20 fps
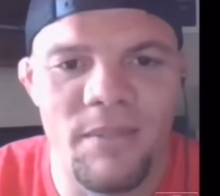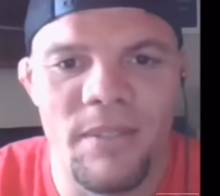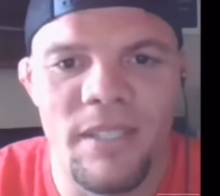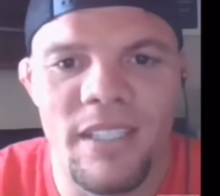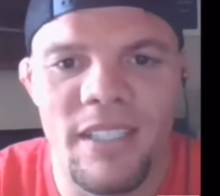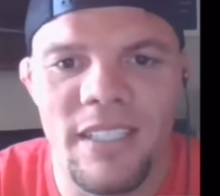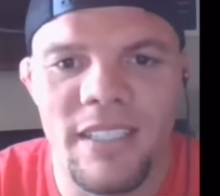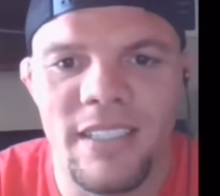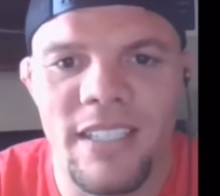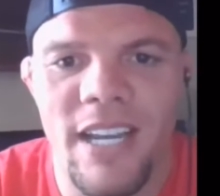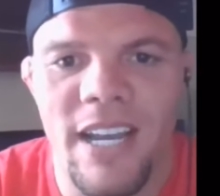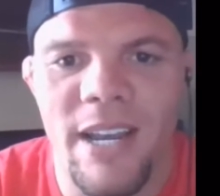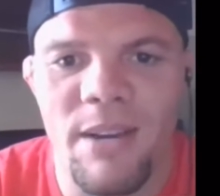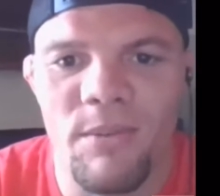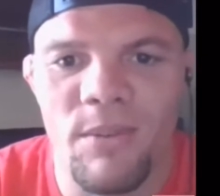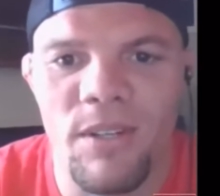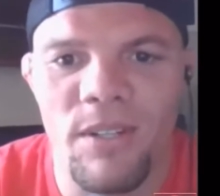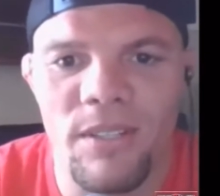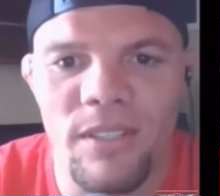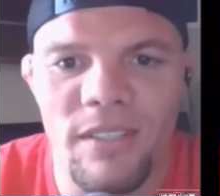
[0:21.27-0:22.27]

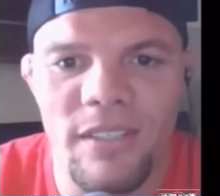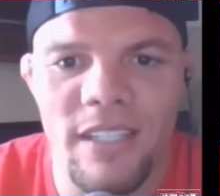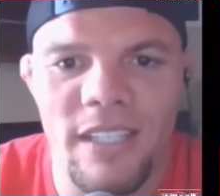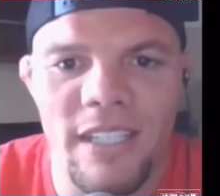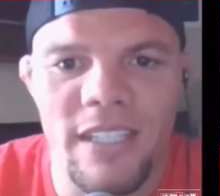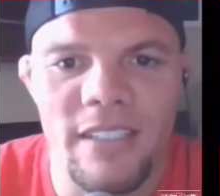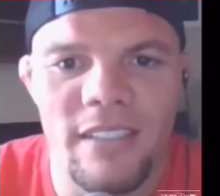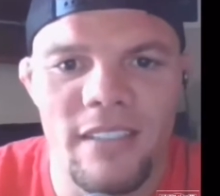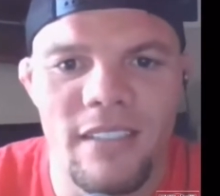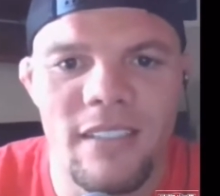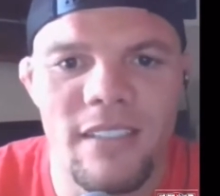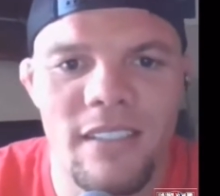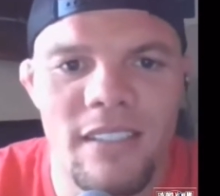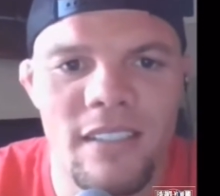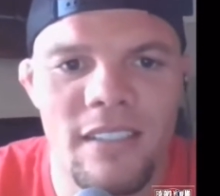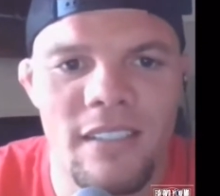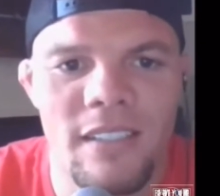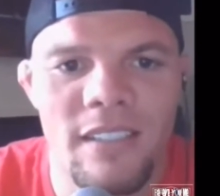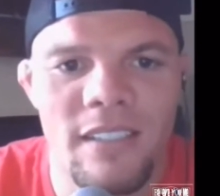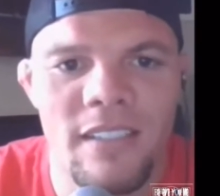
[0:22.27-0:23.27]

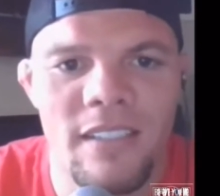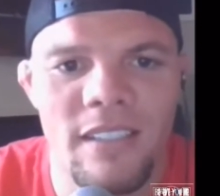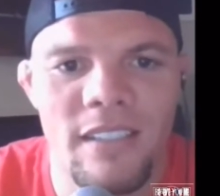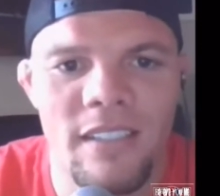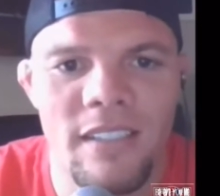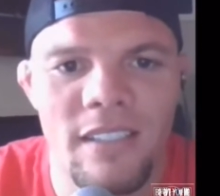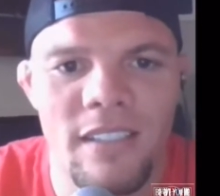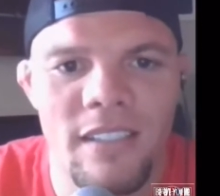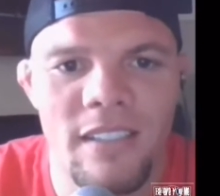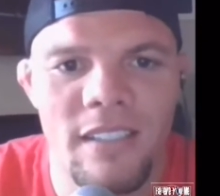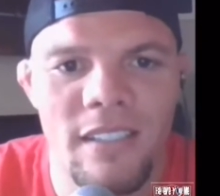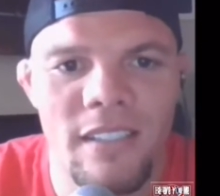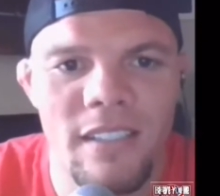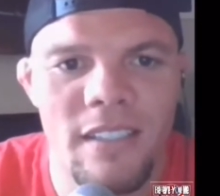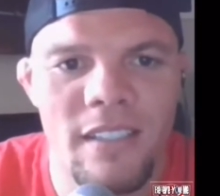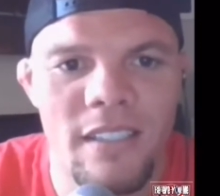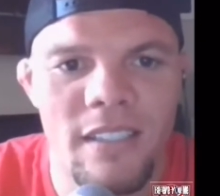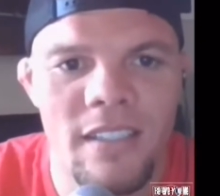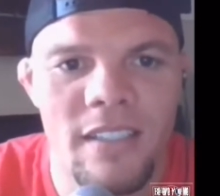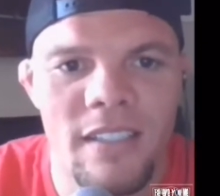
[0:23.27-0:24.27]

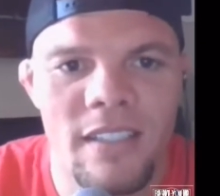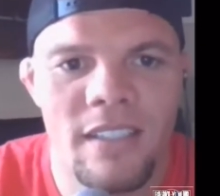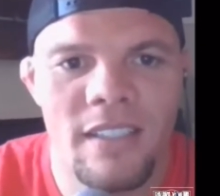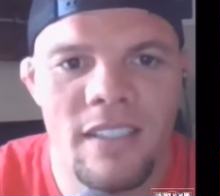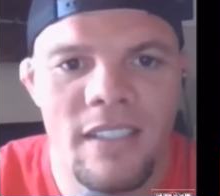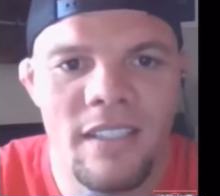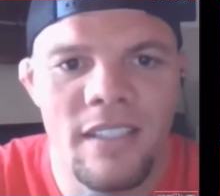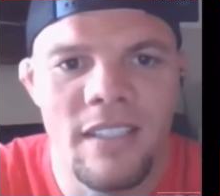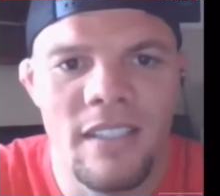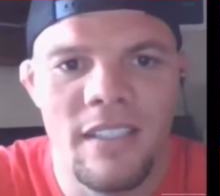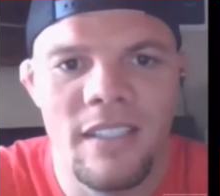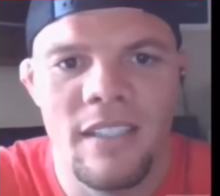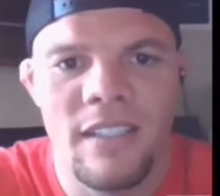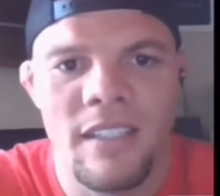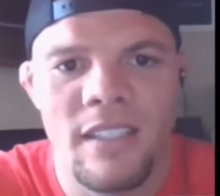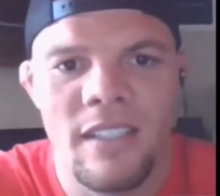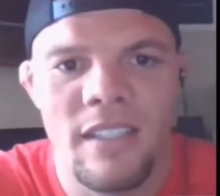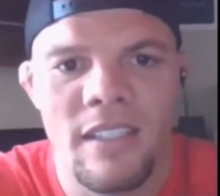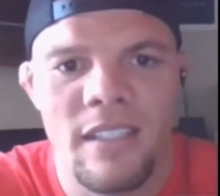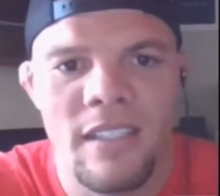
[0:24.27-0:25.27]

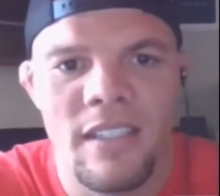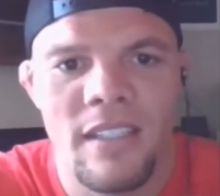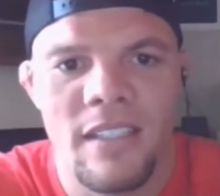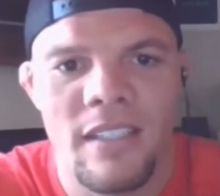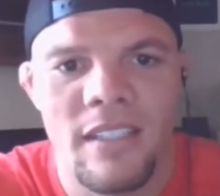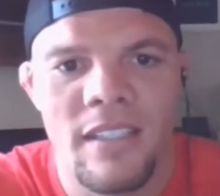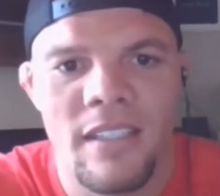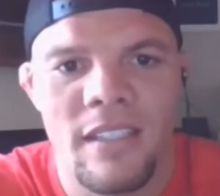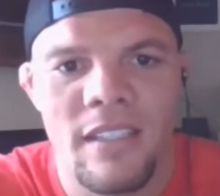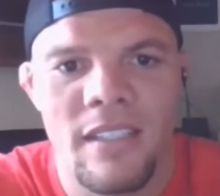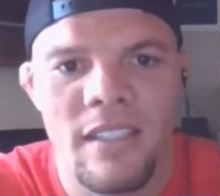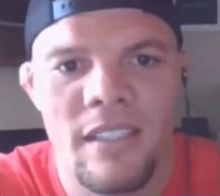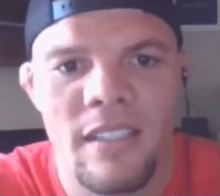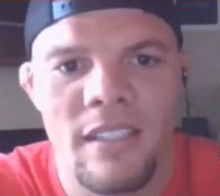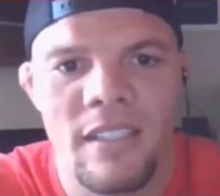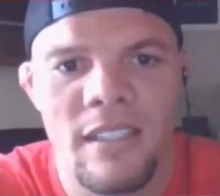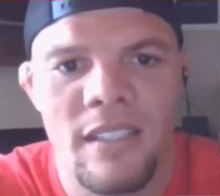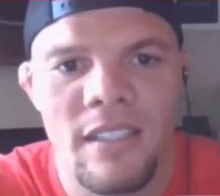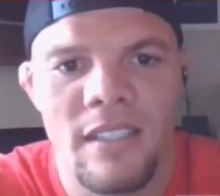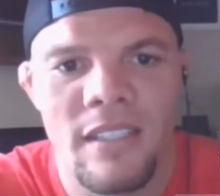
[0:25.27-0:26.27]

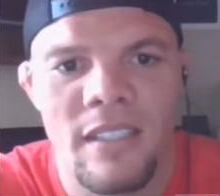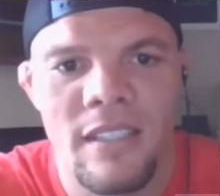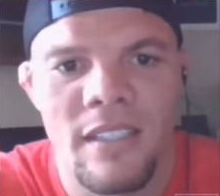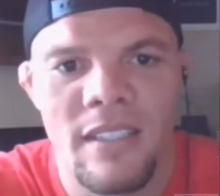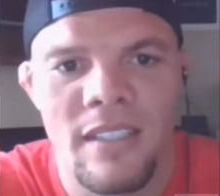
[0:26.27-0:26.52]
(silent)